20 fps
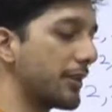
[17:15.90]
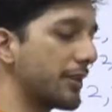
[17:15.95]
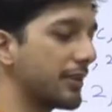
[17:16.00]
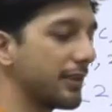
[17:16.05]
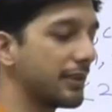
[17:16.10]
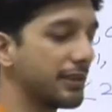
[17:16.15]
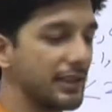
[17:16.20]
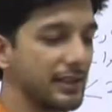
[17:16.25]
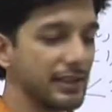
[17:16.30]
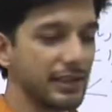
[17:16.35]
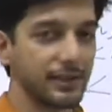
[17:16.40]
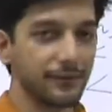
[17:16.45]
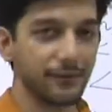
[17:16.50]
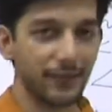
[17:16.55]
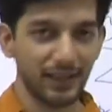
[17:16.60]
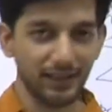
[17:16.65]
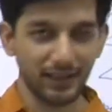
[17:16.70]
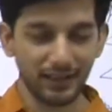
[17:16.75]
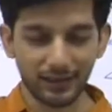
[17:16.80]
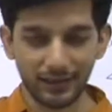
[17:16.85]
to consider these as
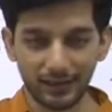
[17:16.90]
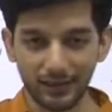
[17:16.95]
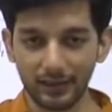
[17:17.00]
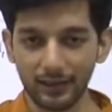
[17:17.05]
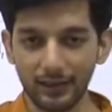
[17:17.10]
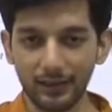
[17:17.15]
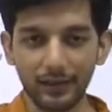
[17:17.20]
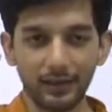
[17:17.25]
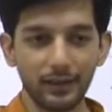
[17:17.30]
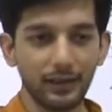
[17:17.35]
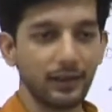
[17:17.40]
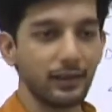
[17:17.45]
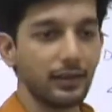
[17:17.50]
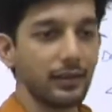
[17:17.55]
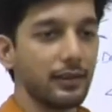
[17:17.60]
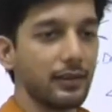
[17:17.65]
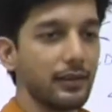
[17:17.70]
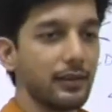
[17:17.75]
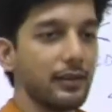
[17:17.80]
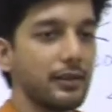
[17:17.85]
well.
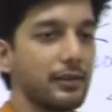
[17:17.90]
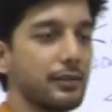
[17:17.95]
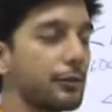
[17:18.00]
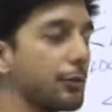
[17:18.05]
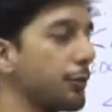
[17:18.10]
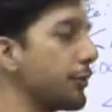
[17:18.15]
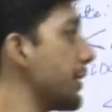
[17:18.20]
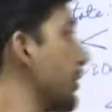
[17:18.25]
So